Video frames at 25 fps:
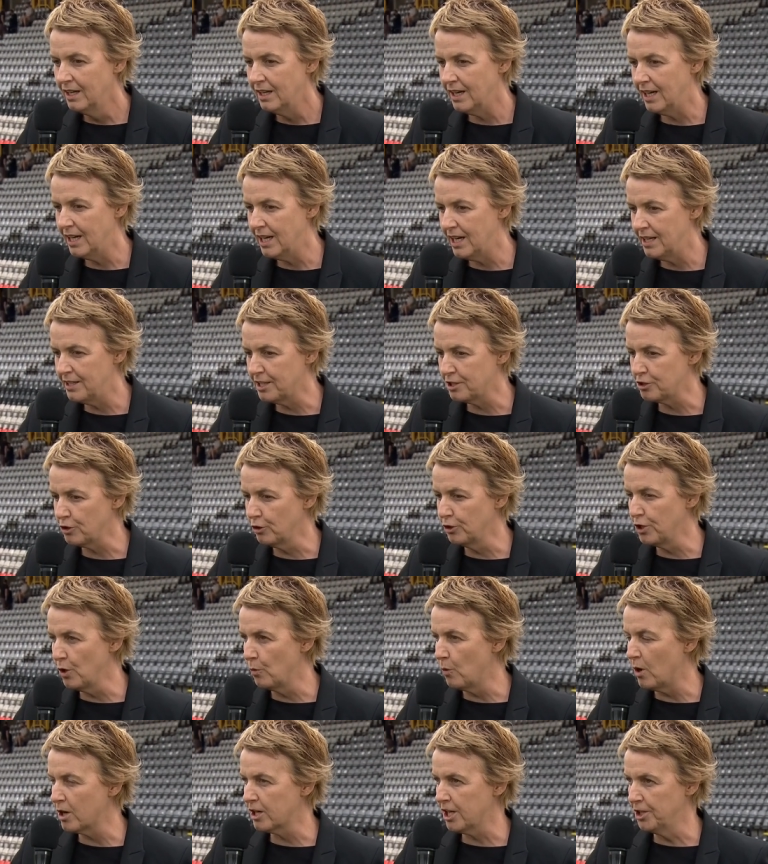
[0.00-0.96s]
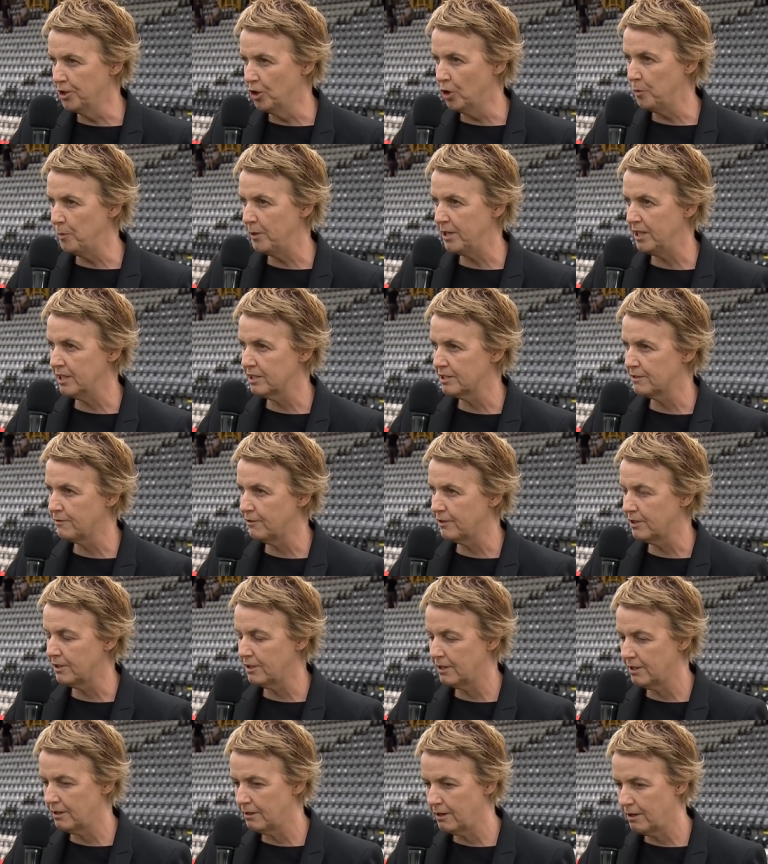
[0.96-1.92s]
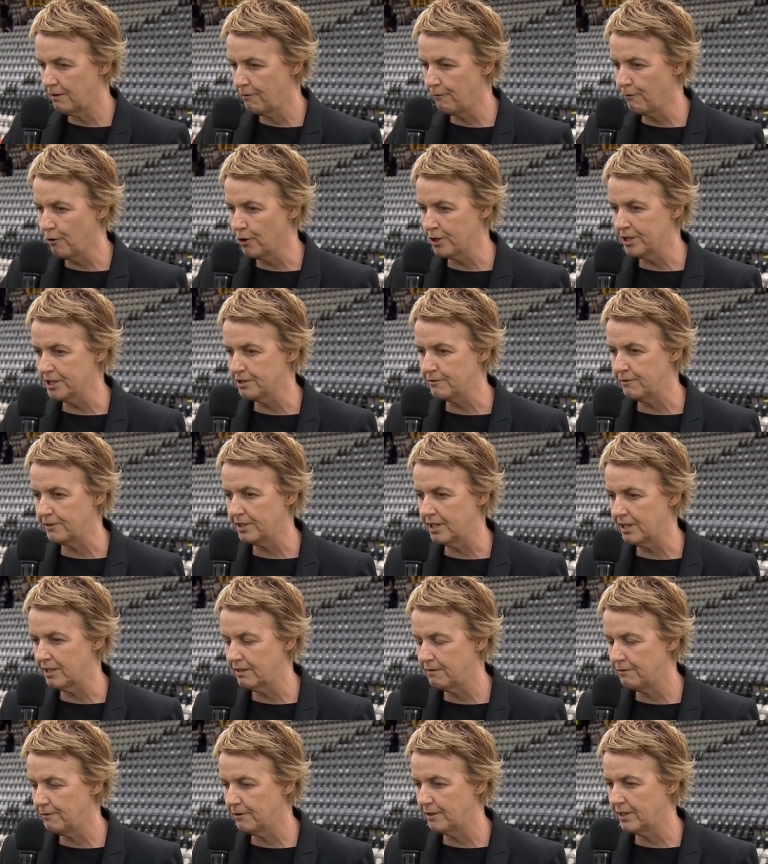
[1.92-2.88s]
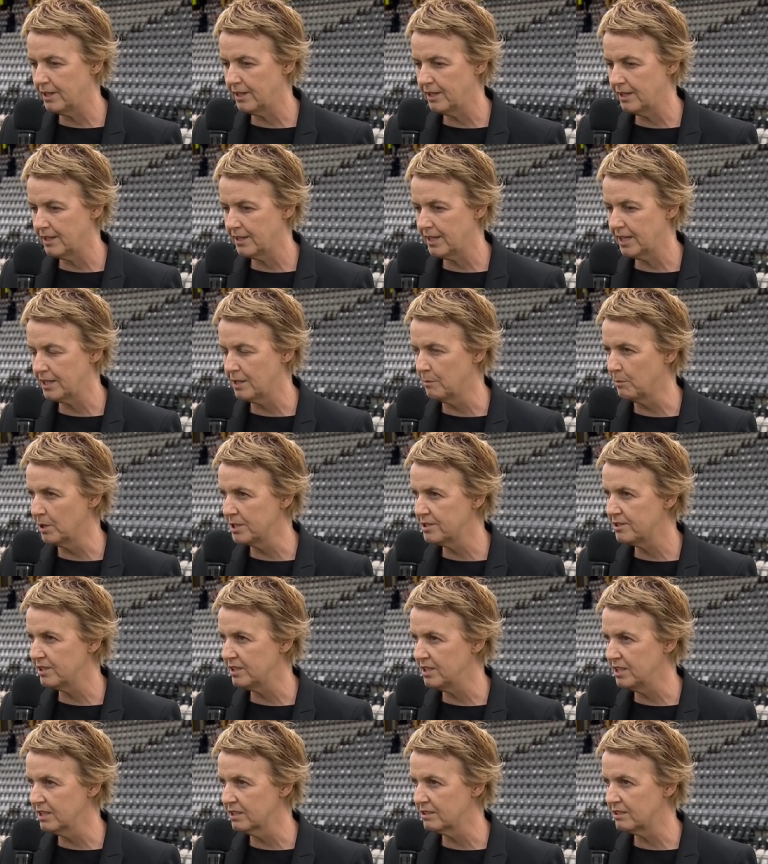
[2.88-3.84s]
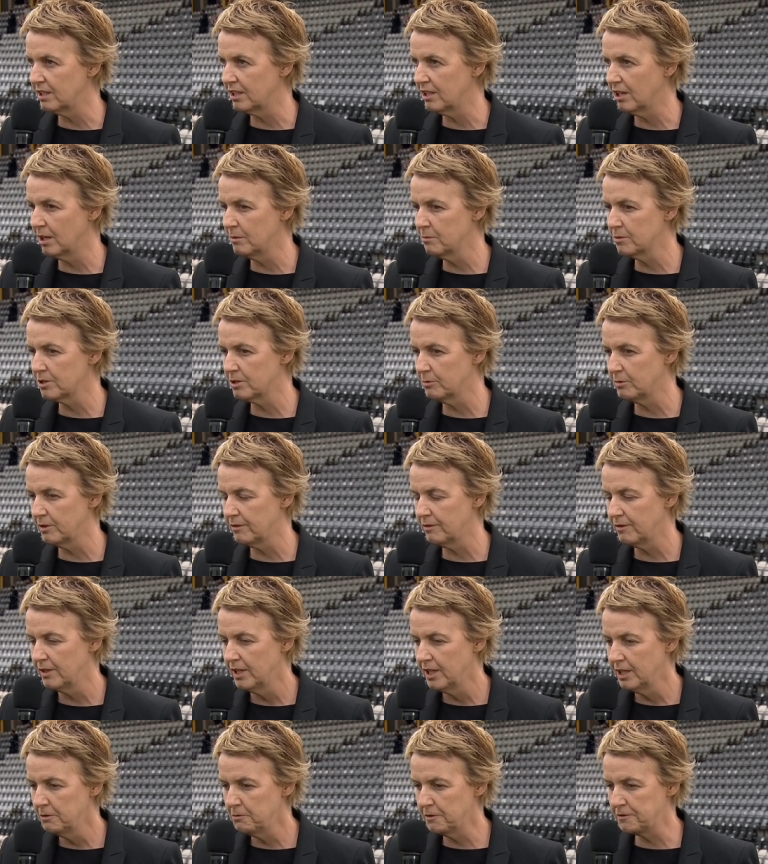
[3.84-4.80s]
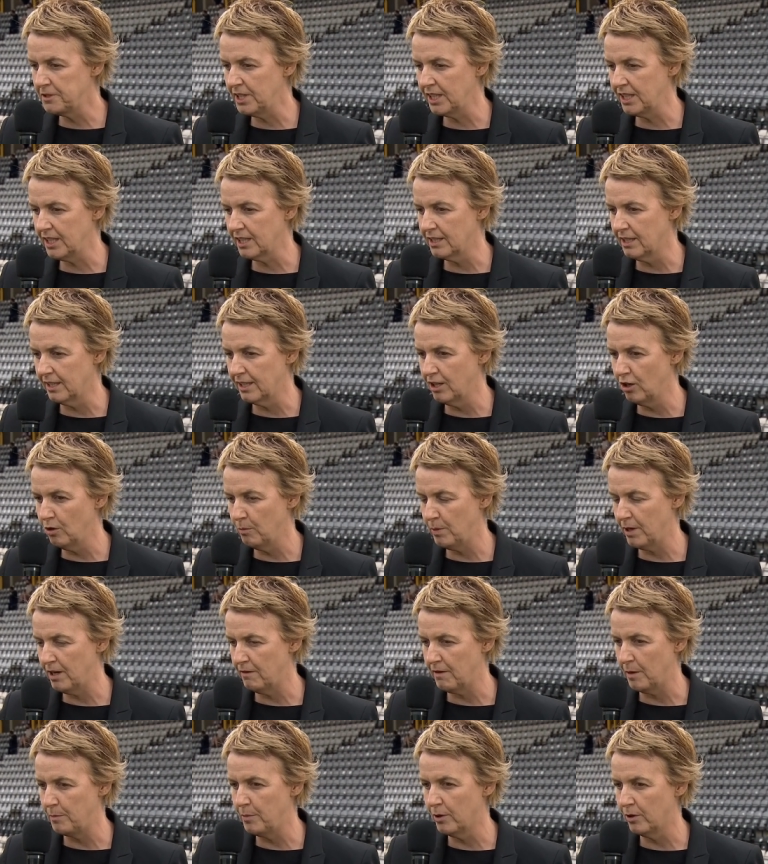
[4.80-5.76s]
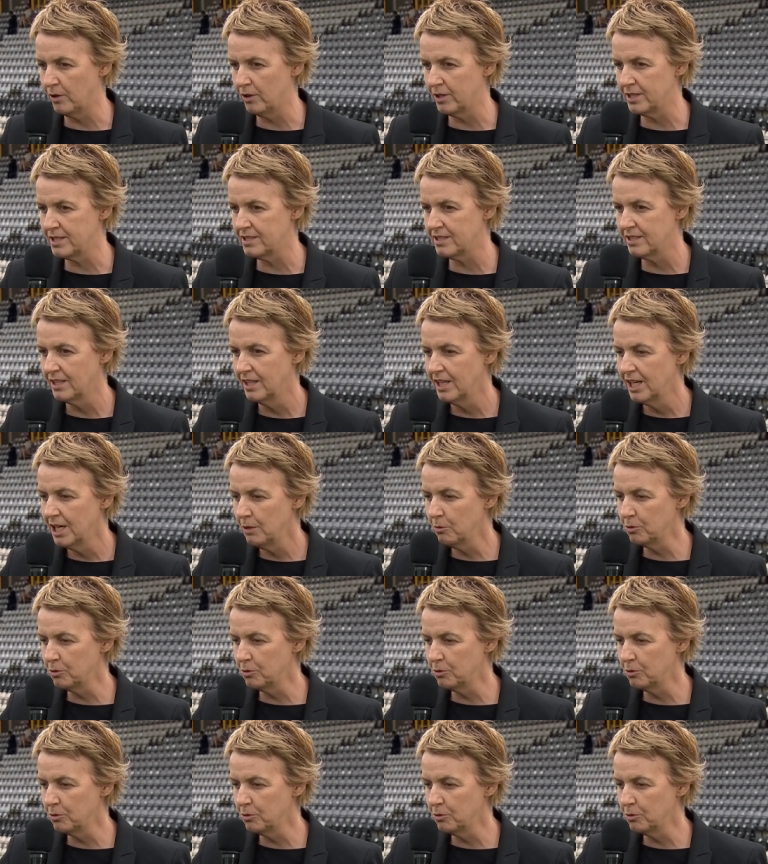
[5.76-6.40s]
that's going to work and operate us for us for the kind of months and years to come. So we've taken a little bit of a pause.